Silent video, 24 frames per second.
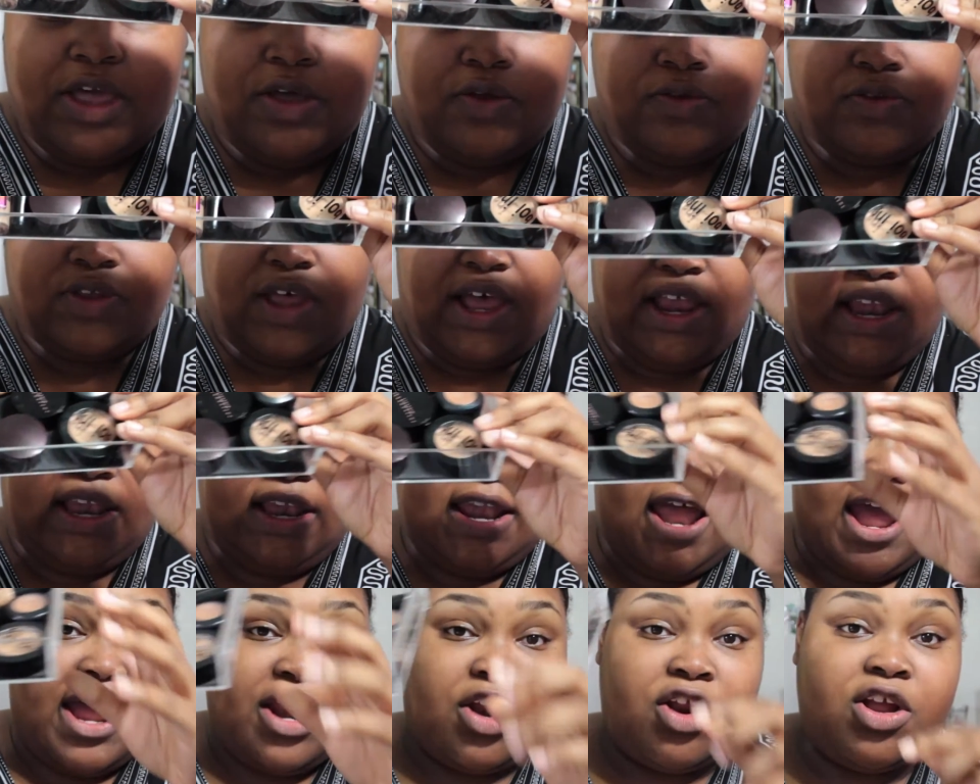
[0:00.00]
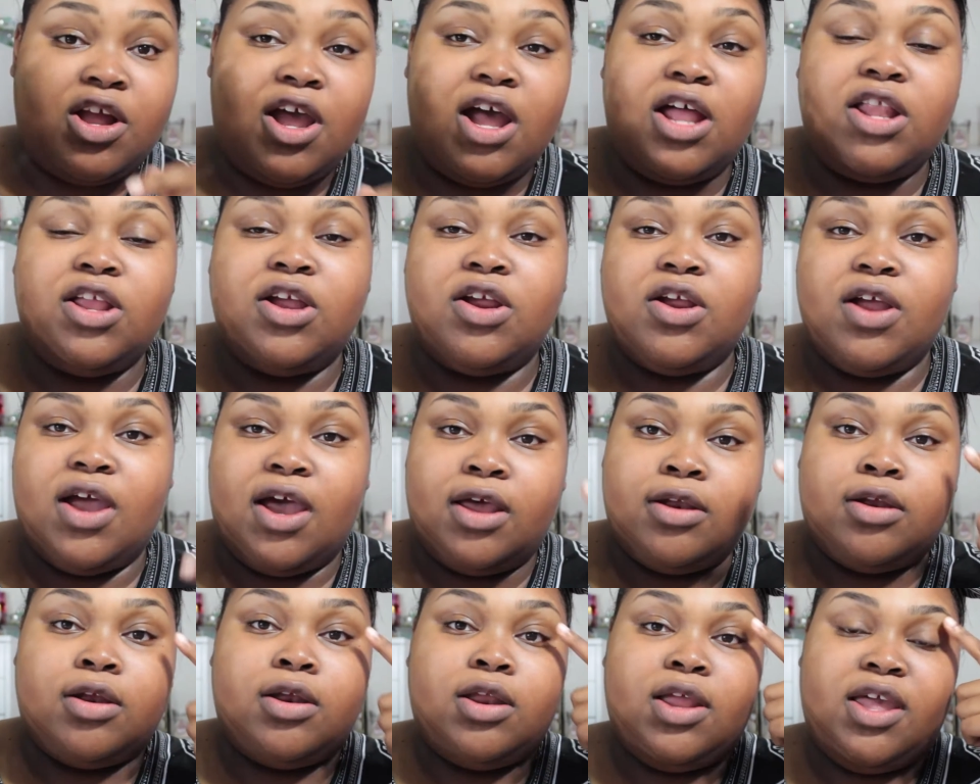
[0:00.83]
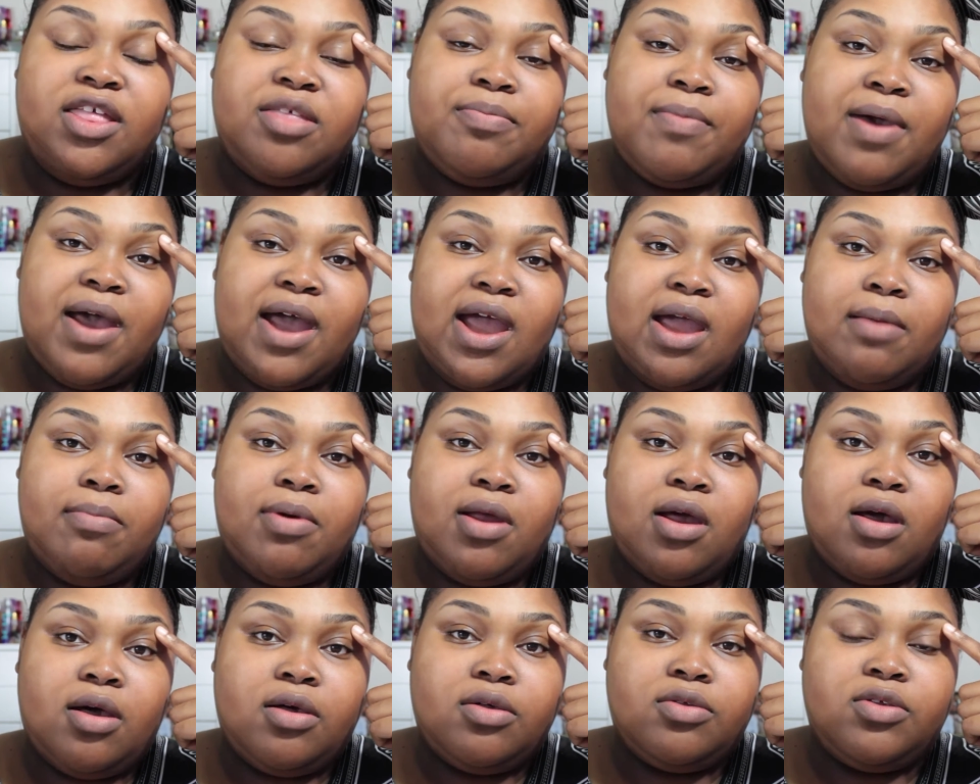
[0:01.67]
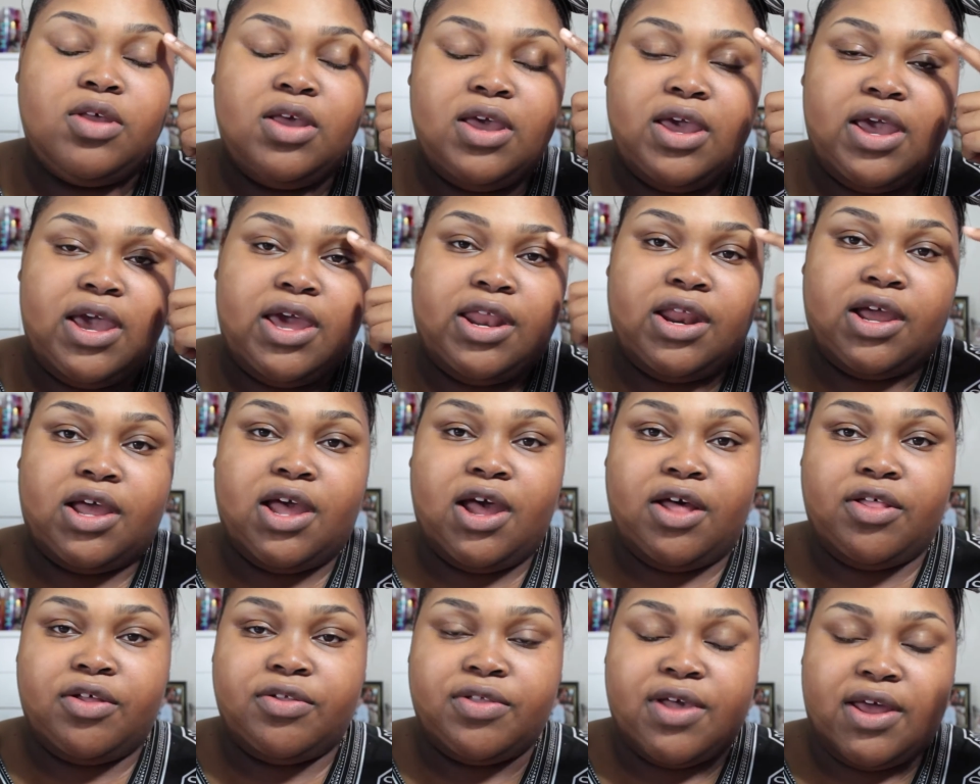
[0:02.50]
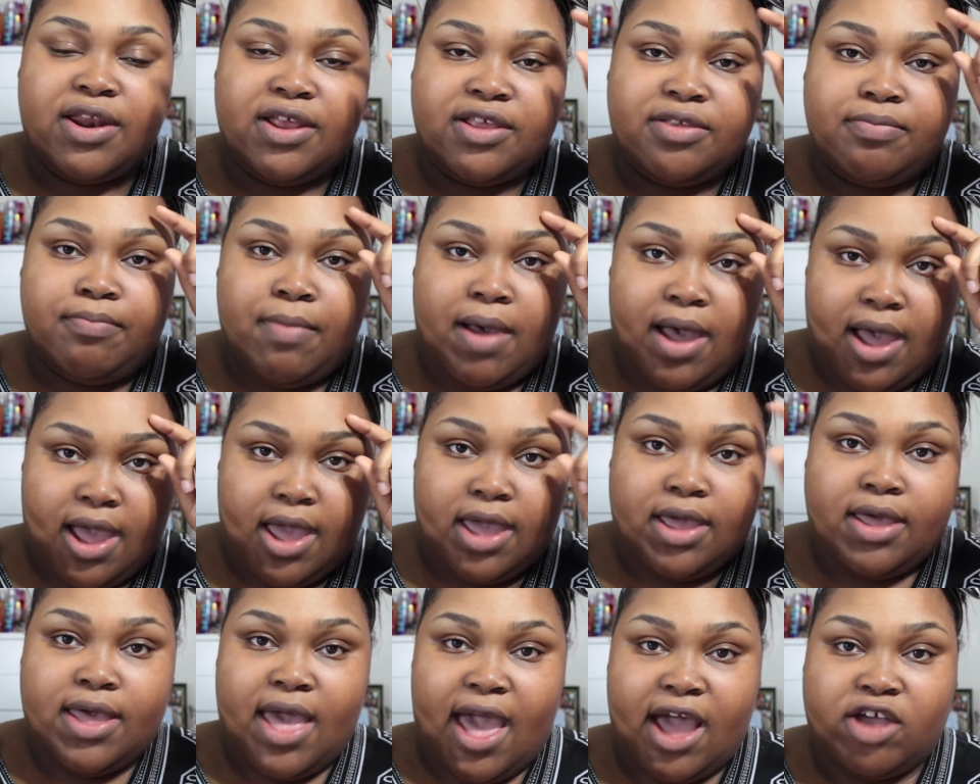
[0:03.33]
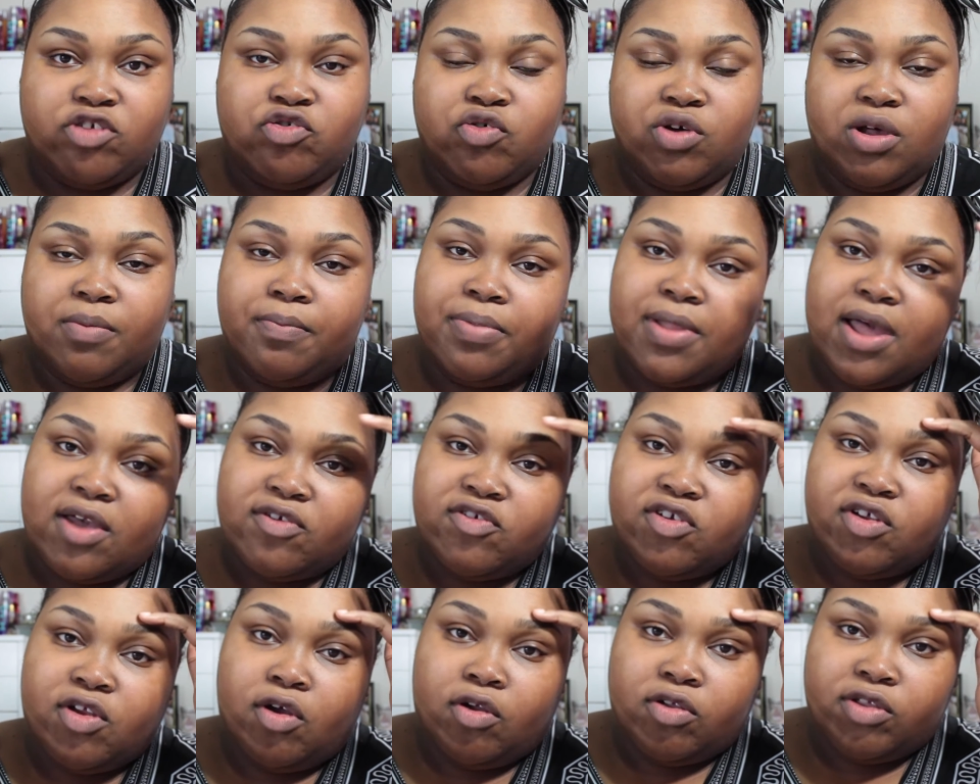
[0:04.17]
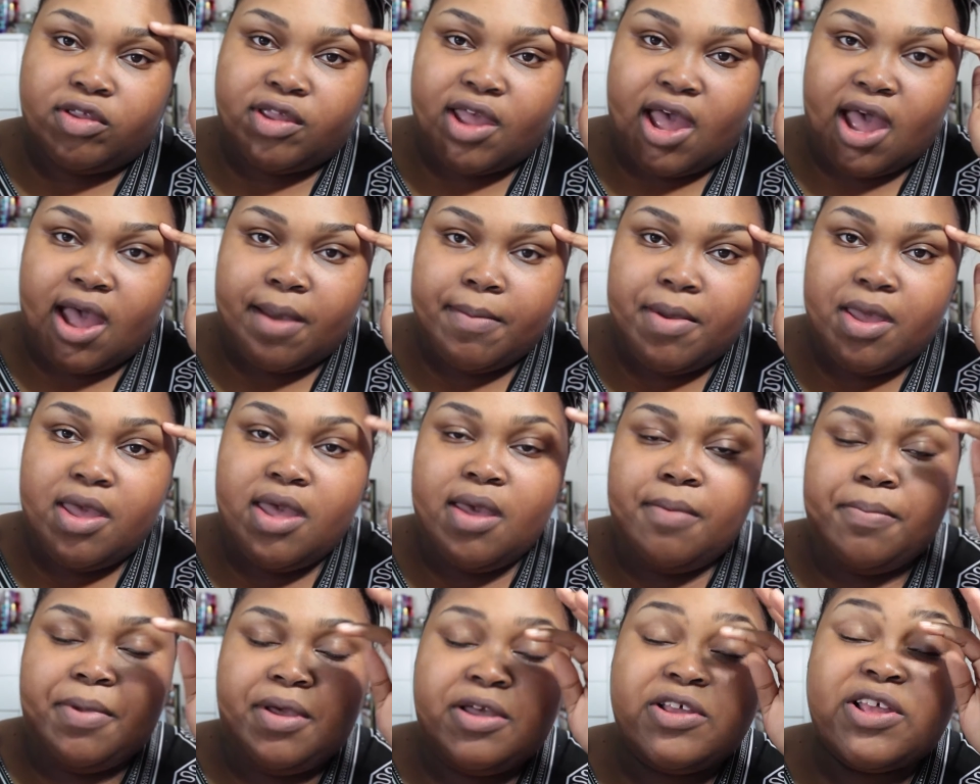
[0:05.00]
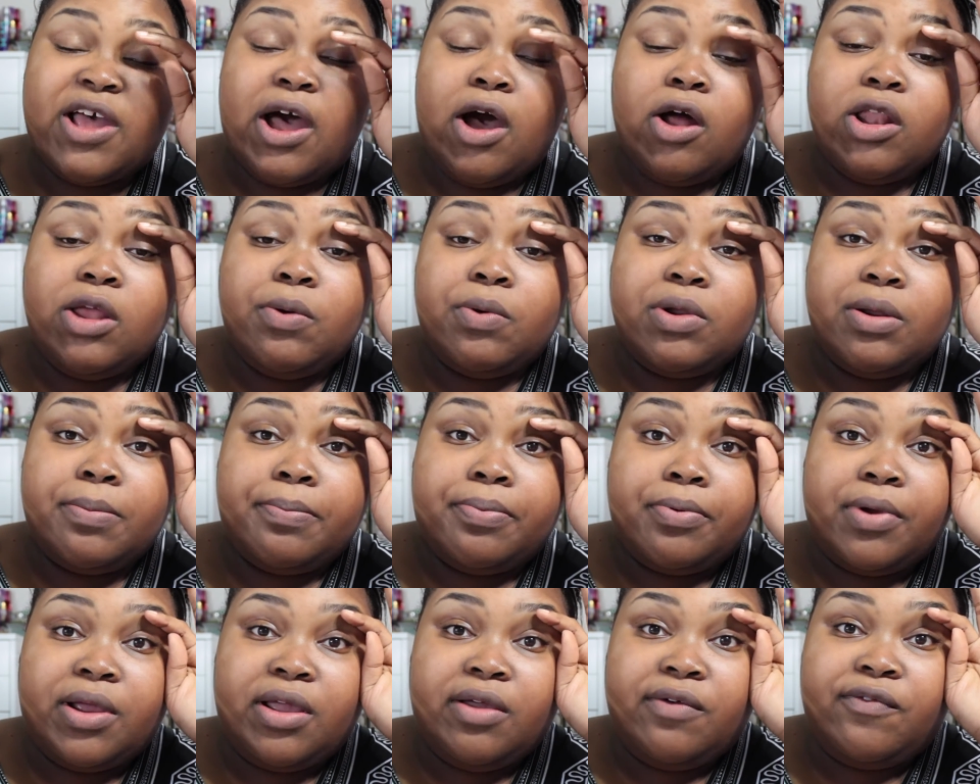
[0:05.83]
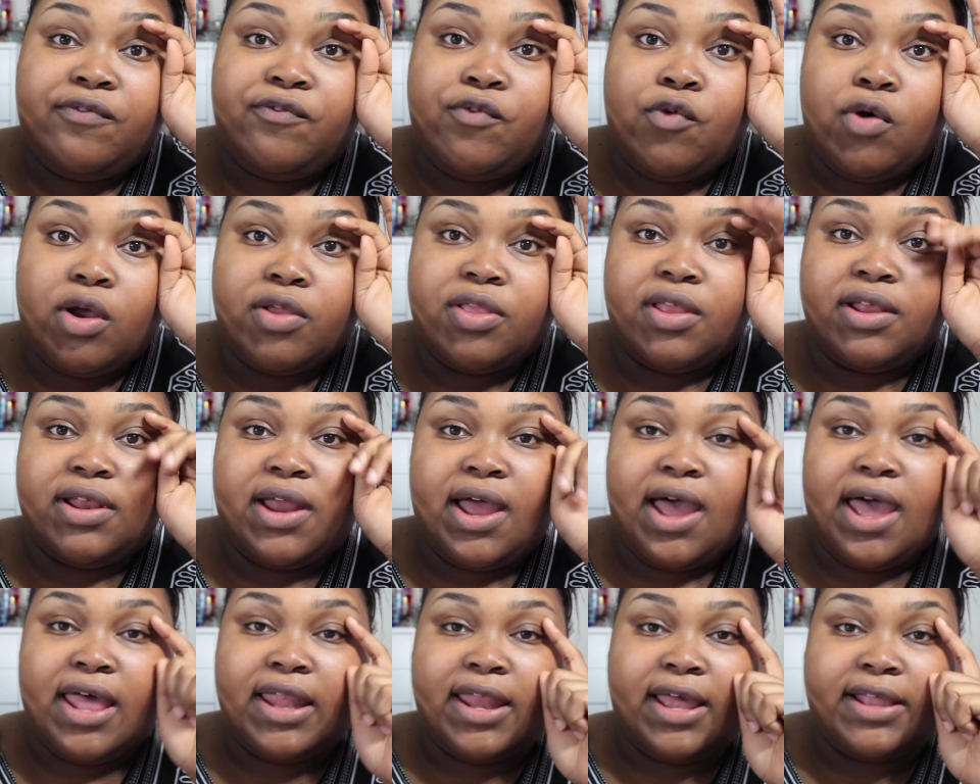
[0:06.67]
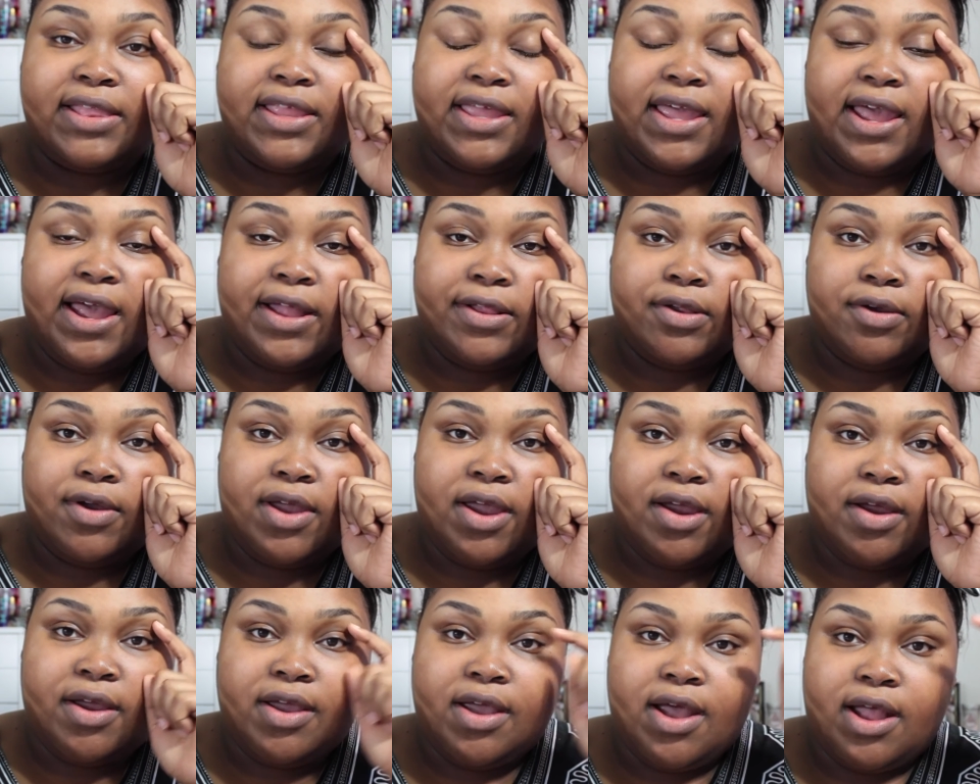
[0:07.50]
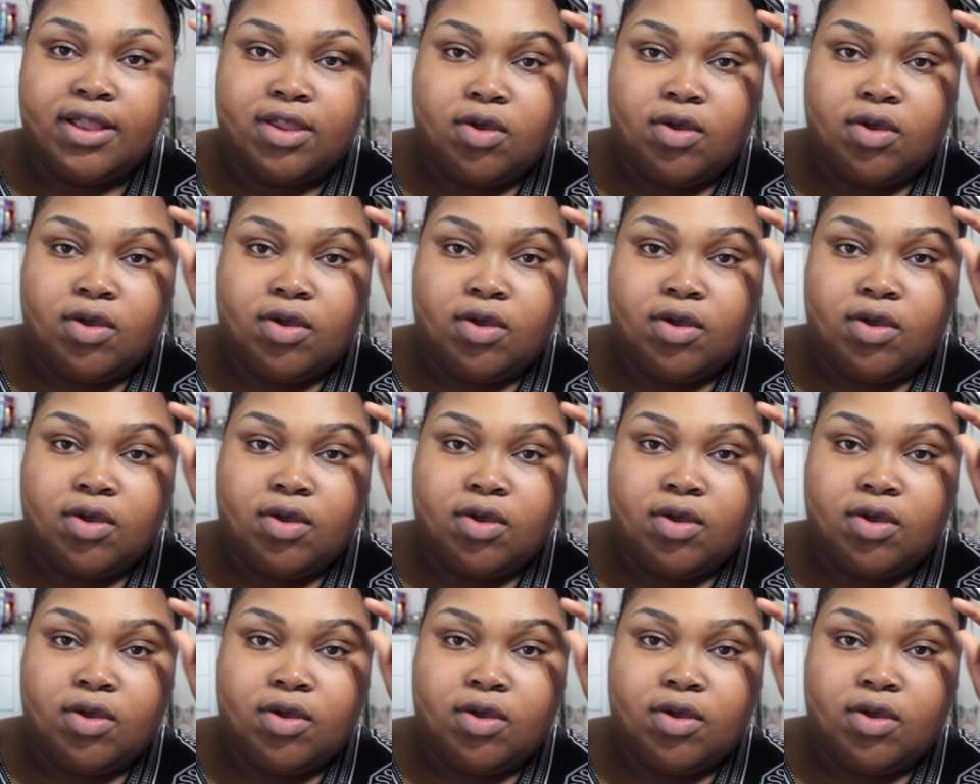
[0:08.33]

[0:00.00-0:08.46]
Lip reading: use a lighter color underneath my eyebrows and a color that is my actual complexion on top because I only want to bring forth and highlight the under area.